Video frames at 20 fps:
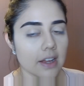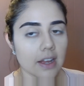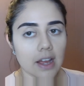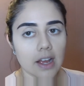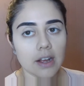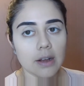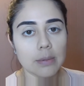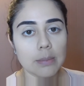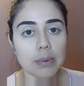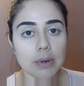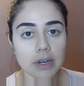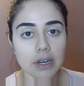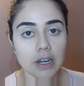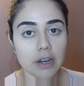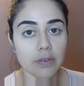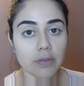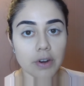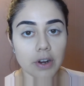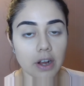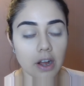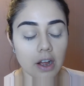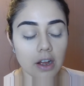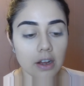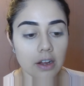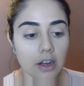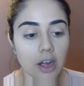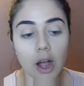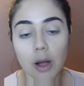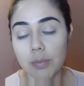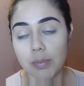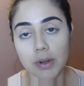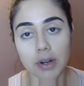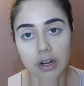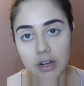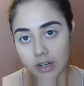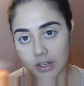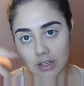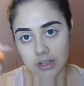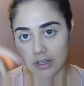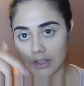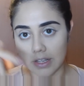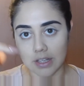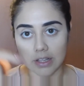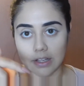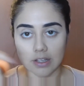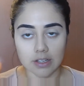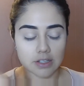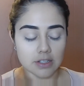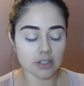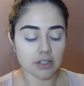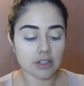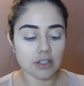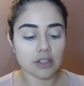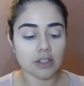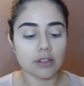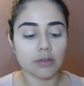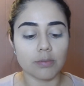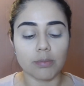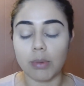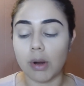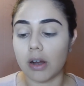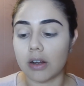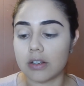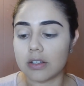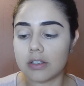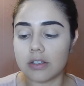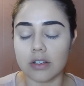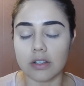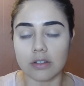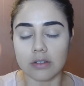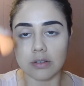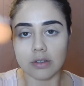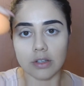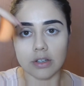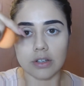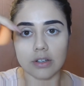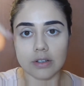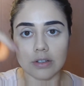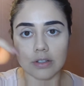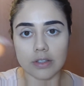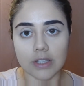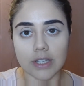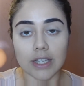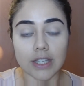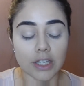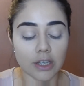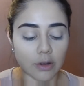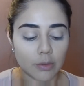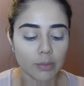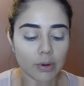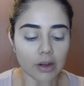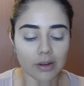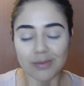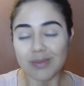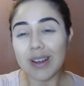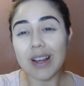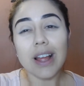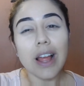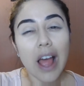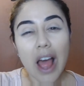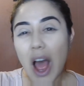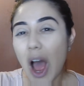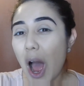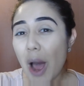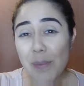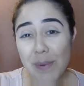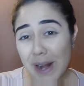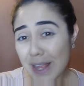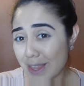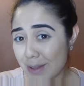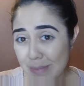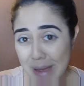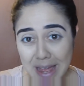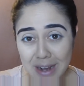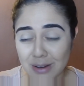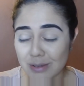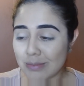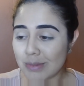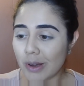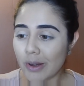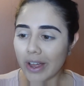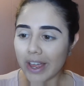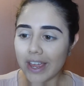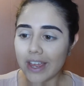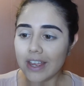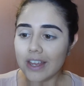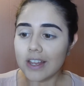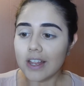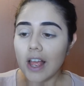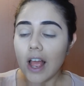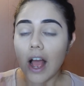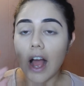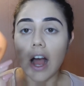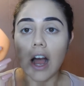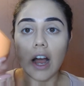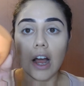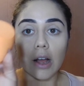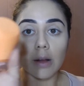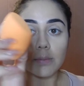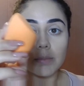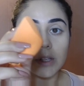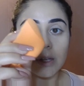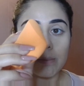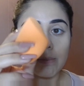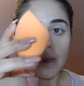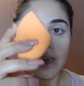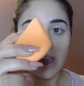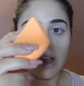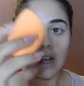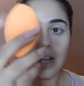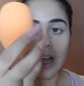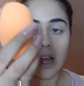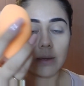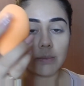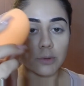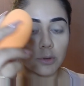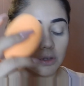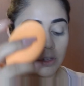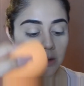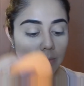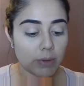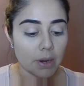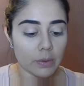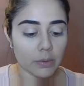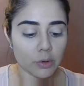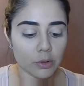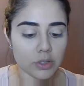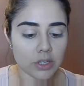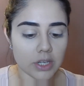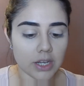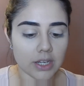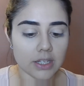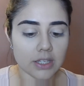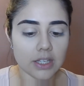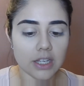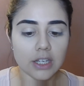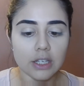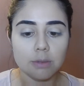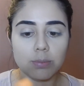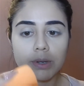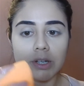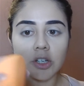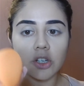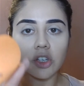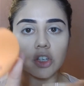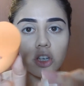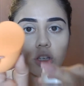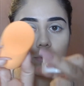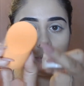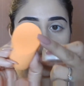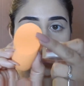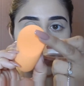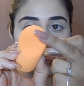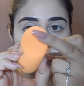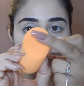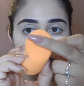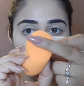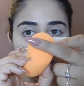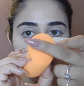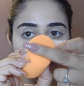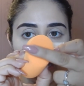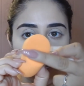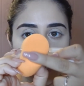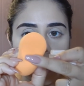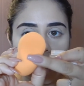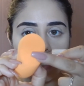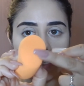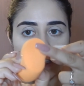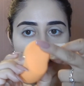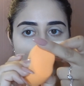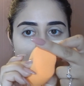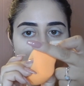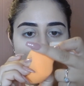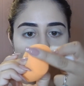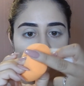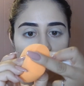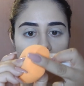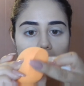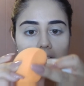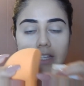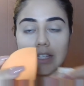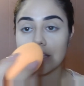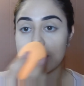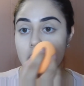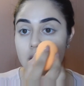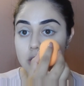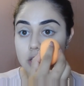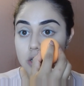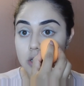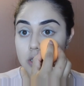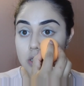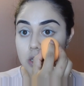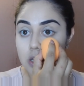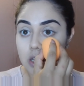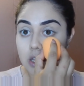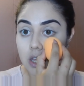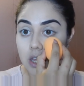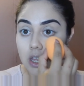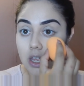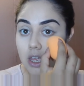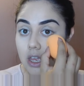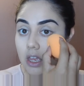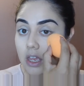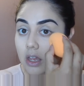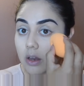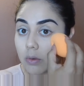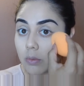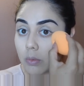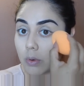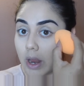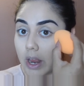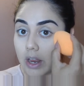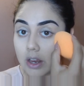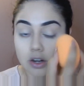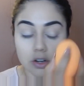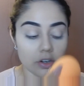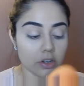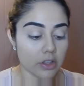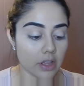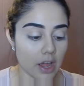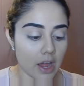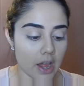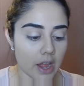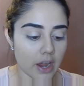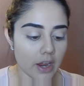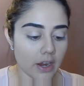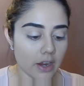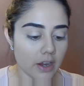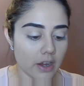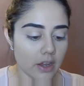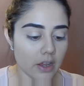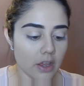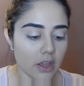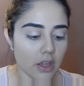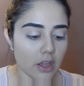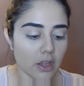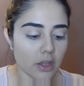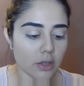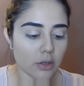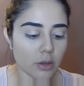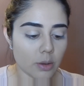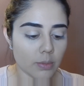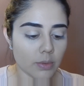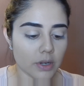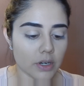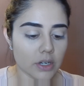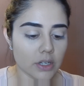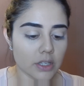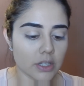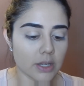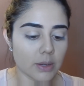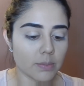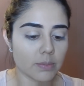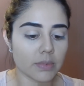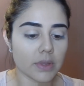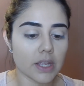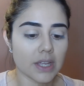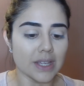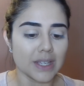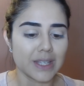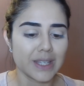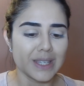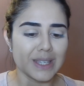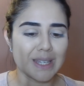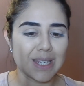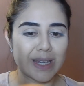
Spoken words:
I completely forgot. I'll put it in the box, the detail box. I'll put it at the bottom, okay? To bake, I'm using my Real Technique sponge just because I like that it has this flat side just to get right under the eye. So I'm gonna dip this